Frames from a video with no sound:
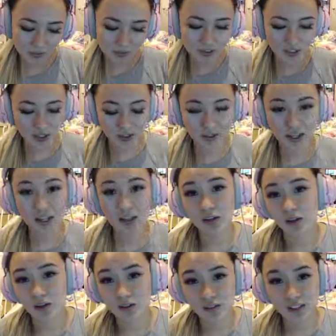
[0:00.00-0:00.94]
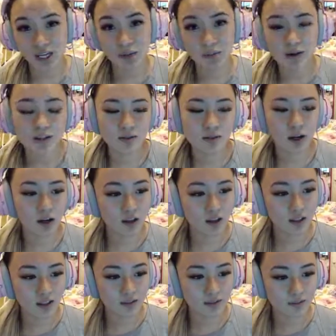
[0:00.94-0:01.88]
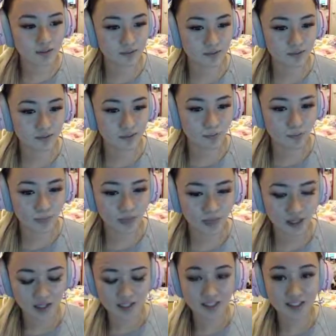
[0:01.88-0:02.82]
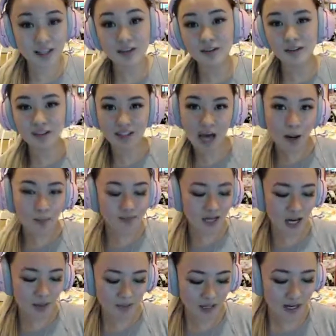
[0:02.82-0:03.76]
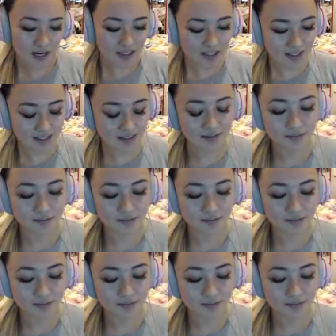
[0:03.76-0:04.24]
to create your own game as well. So lab time, guys.